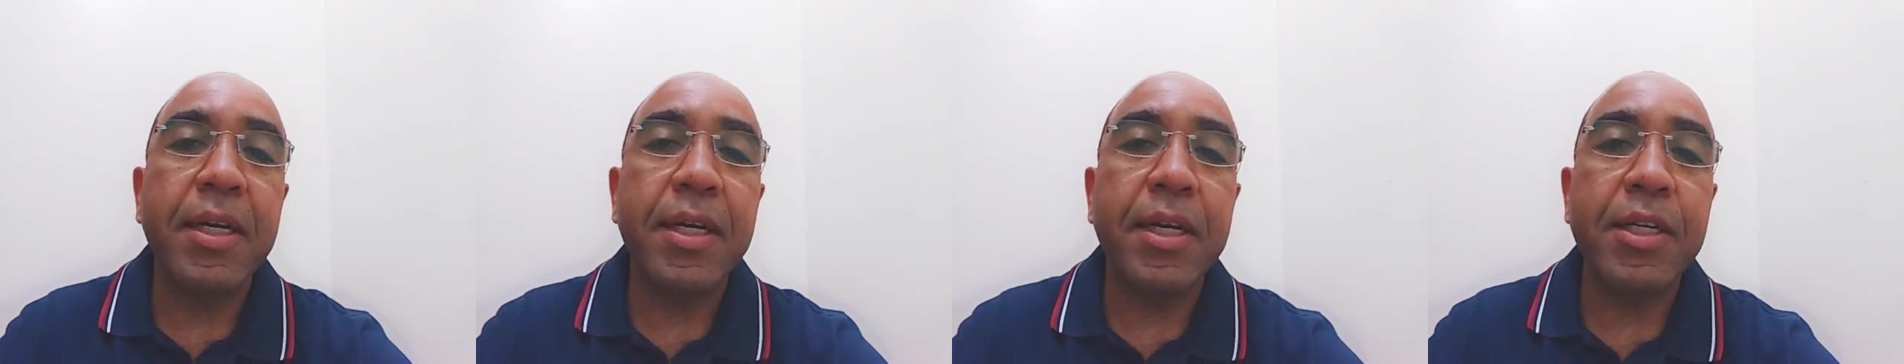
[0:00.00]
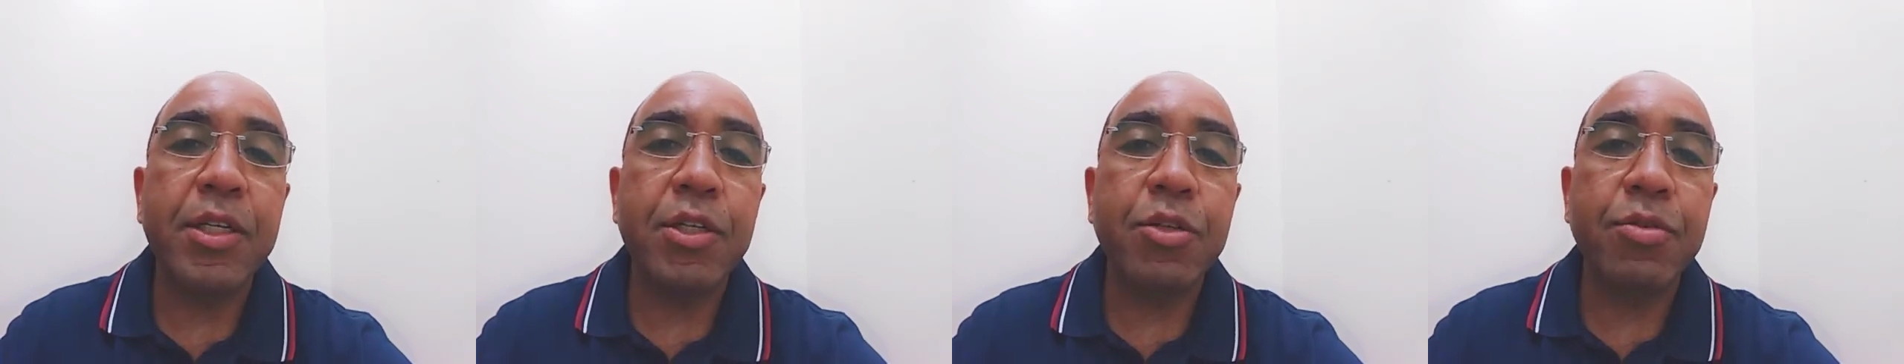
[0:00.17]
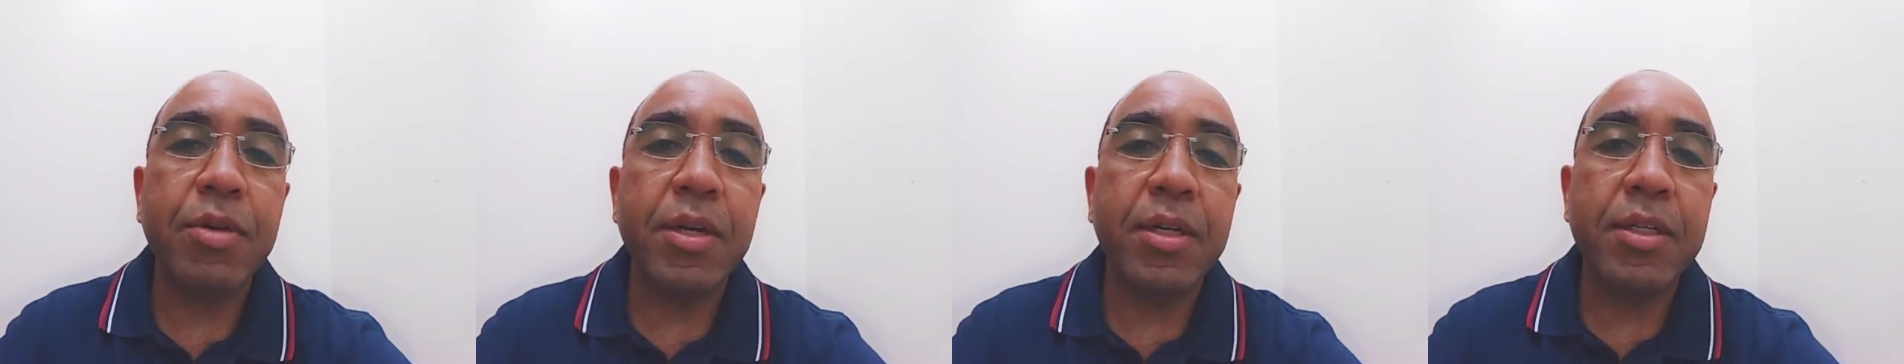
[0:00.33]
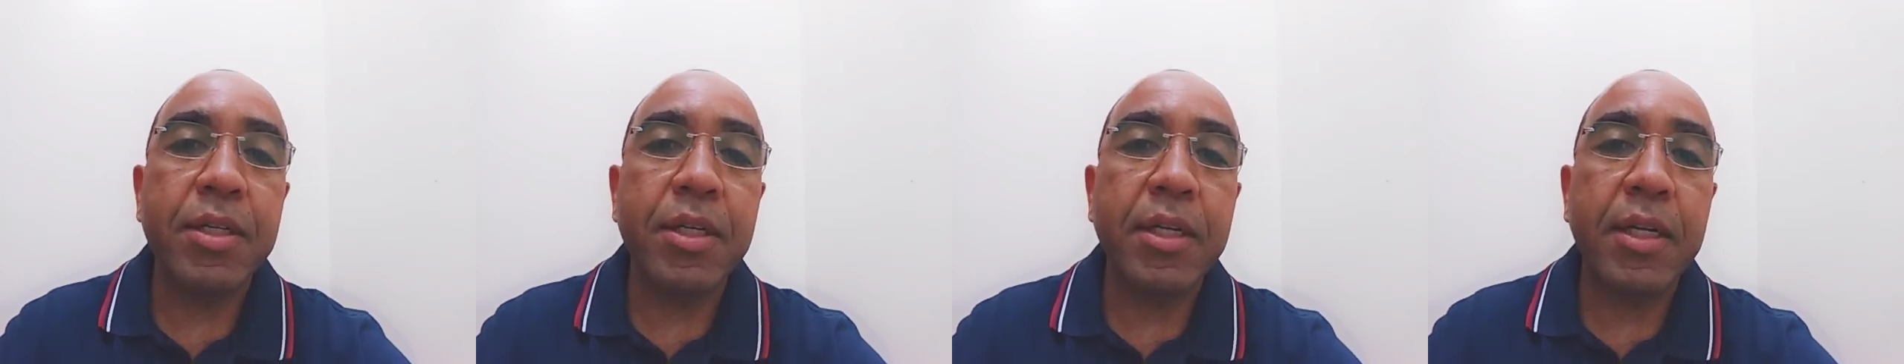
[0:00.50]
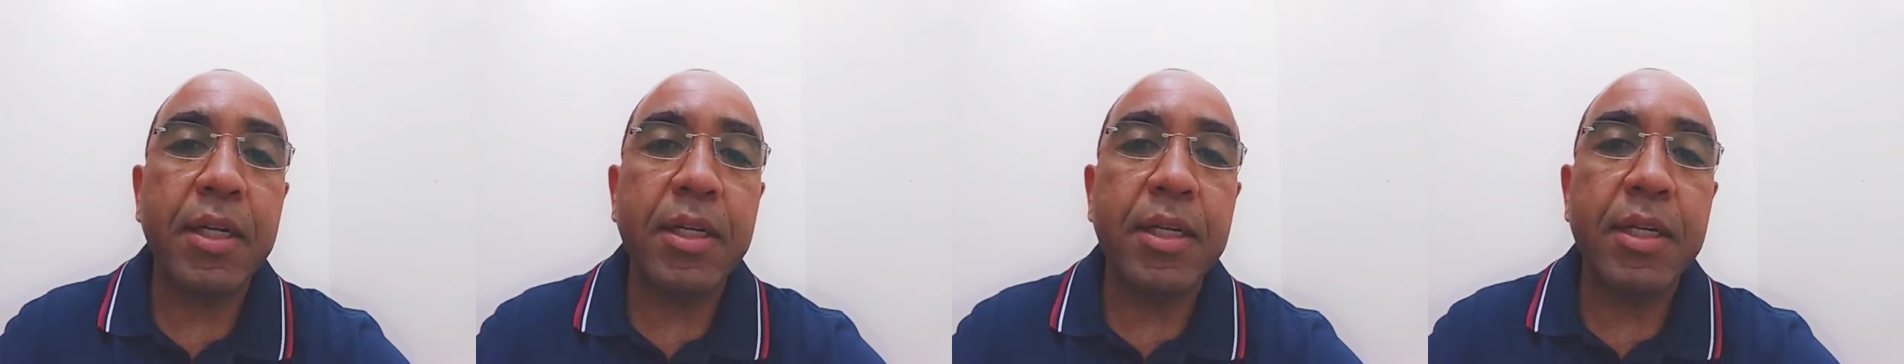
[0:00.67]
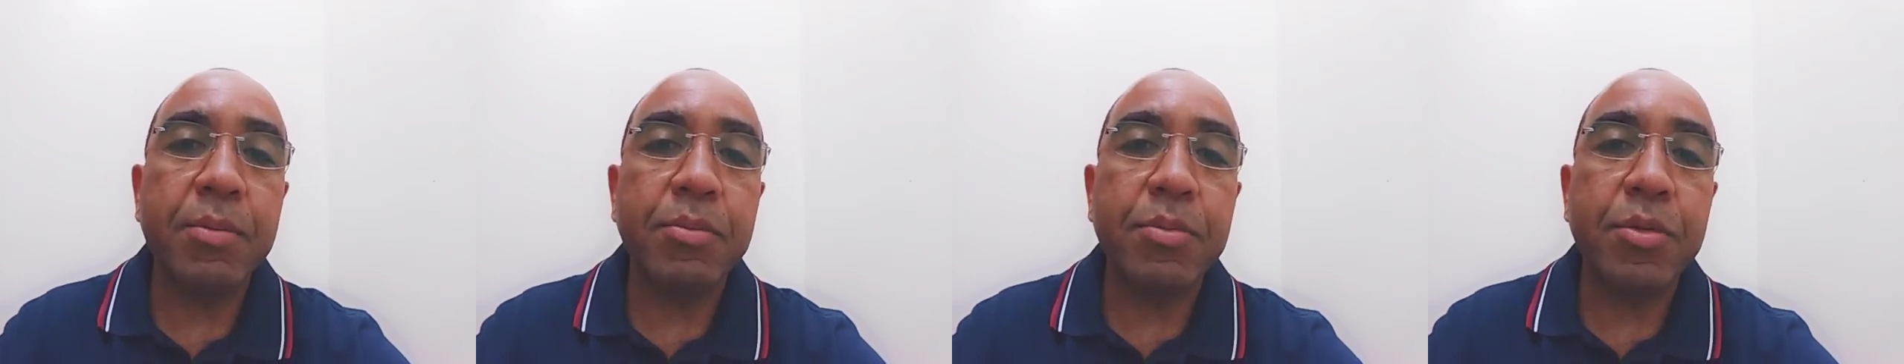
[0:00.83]
and trying to
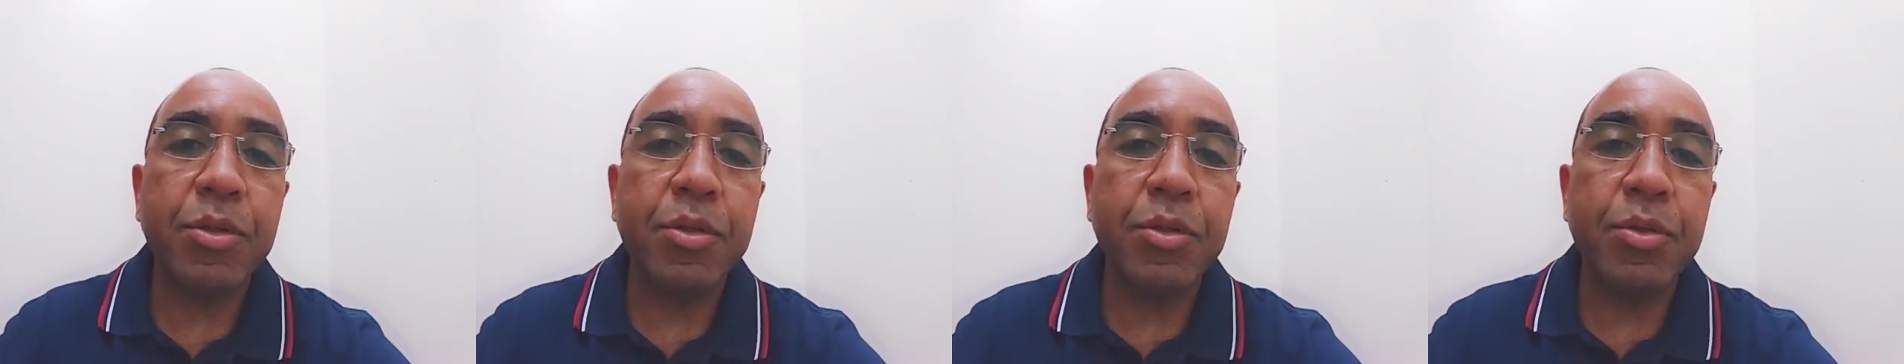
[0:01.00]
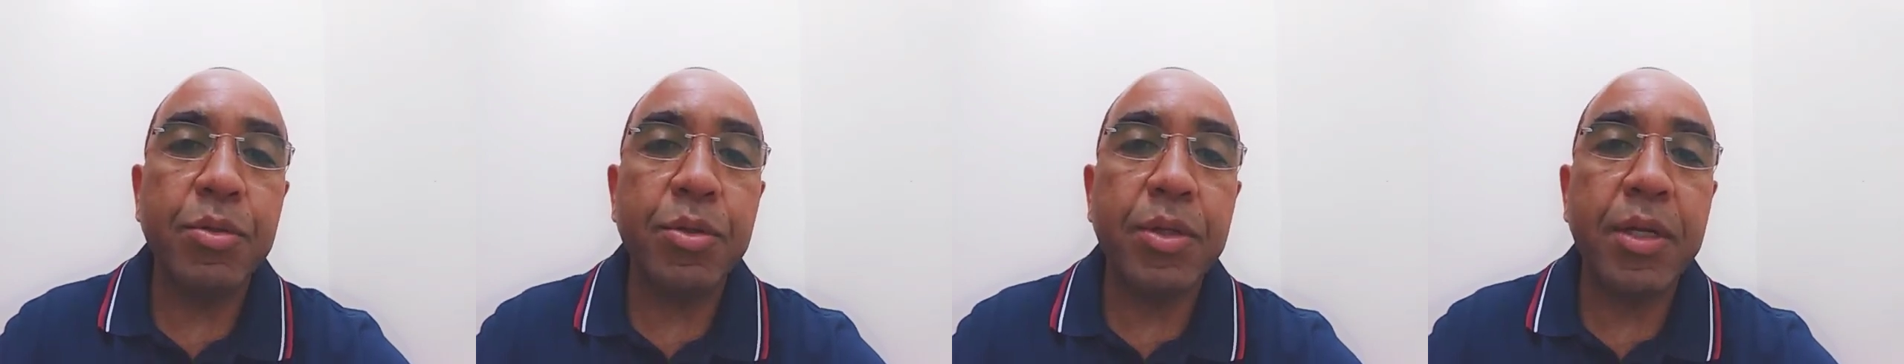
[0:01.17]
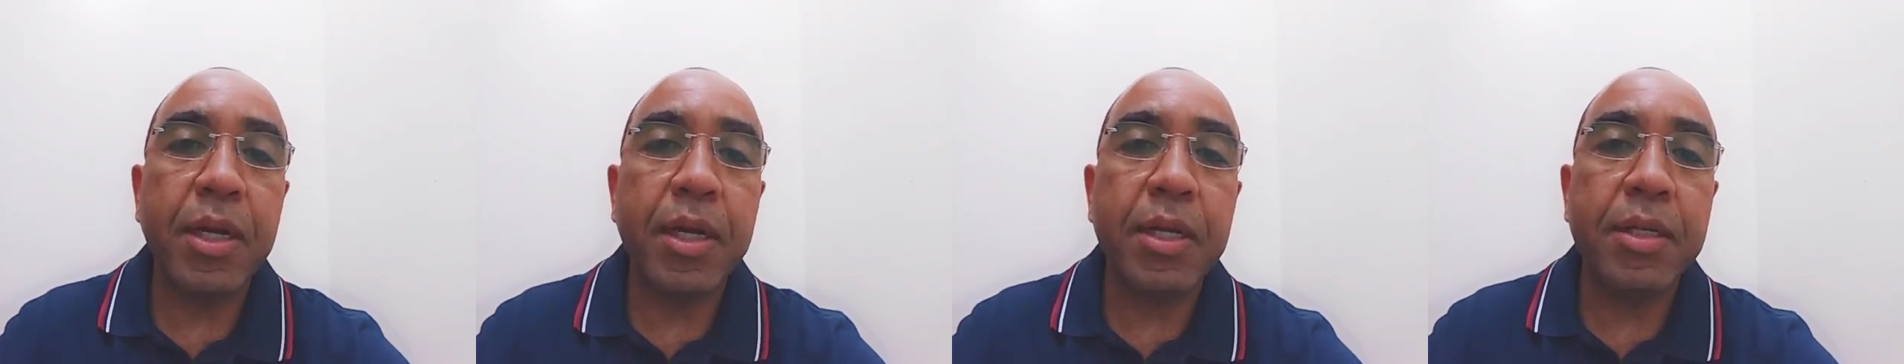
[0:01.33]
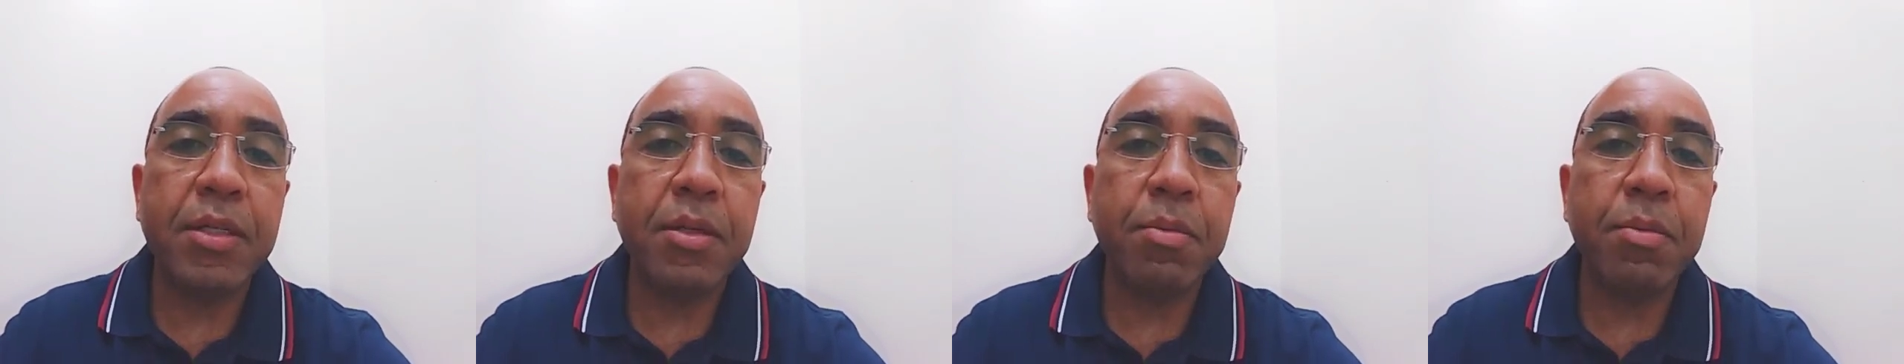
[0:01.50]
get them to do that,